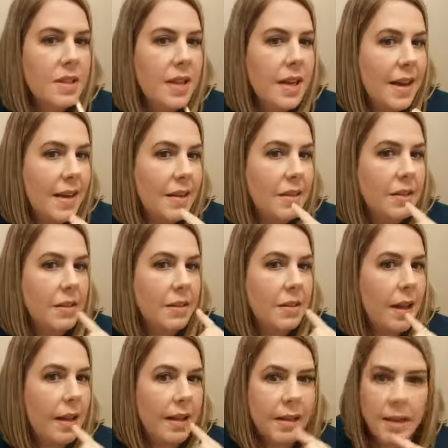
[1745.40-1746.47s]
to add a little
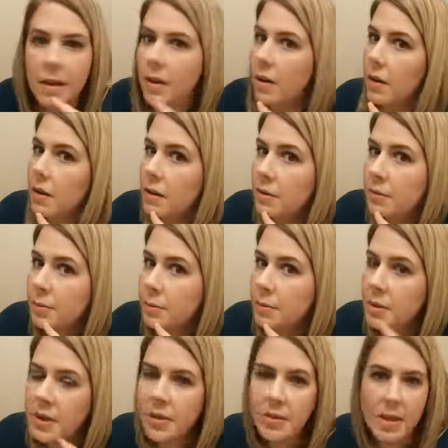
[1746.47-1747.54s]
light there.
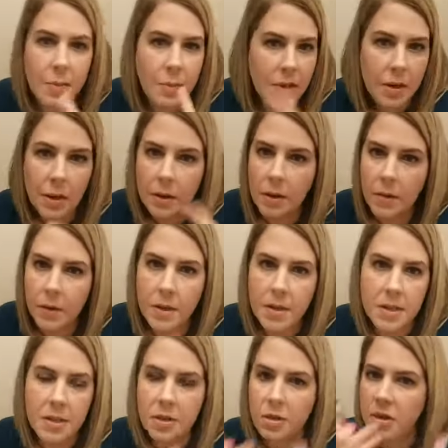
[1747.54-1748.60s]
You don't need to put it all over
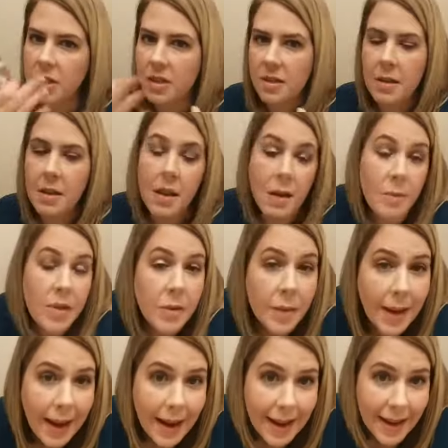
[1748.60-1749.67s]
because then you'll just, I mean,
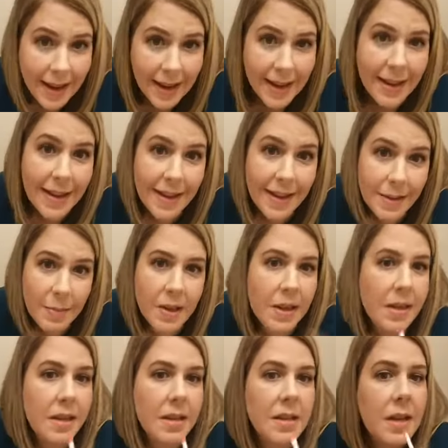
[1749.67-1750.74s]
you can,
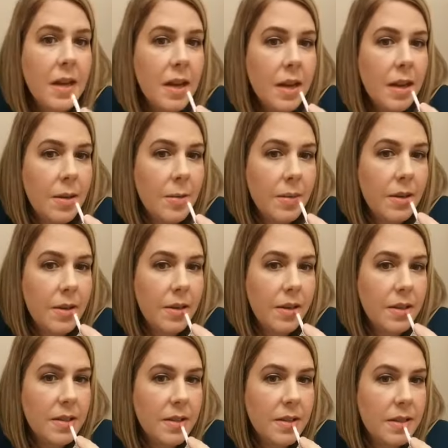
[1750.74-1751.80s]
but I'm
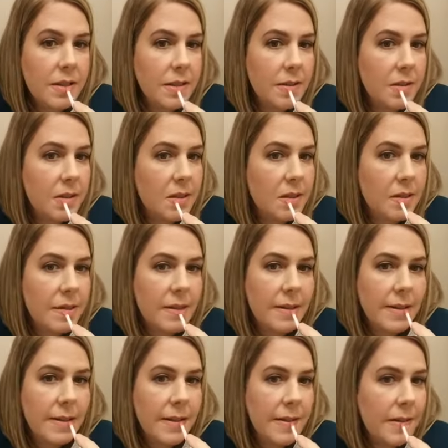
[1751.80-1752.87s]
learning that this is what,
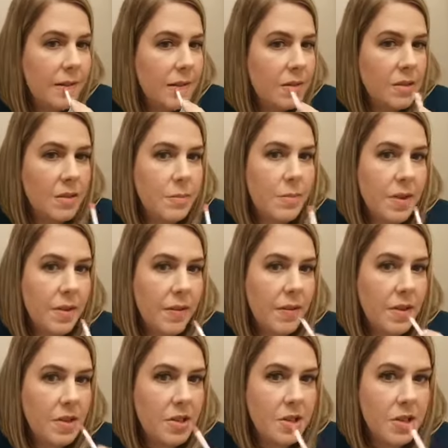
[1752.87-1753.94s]
there's some
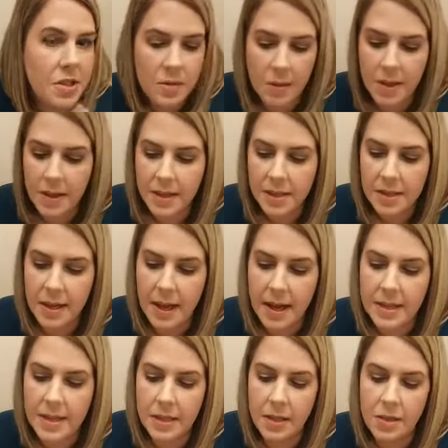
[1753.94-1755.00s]
benefit to just doing this. It
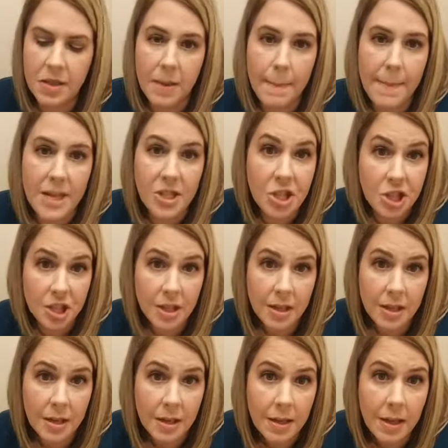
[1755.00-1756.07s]
adds a little
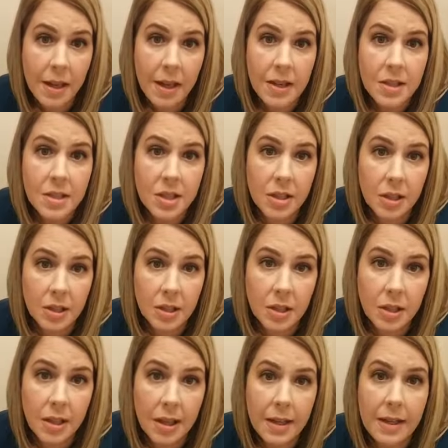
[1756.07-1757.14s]
dimension to the
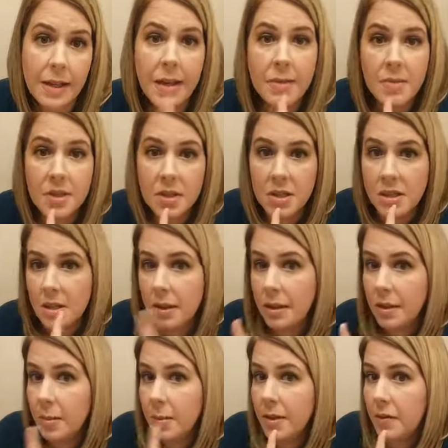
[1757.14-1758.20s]
look and then gives it just a
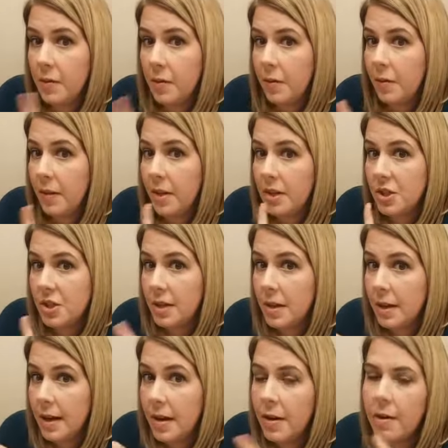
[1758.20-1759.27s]
little bit of a reflection
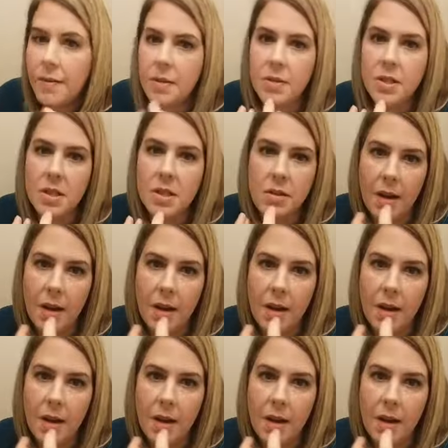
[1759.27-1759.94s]
there versus you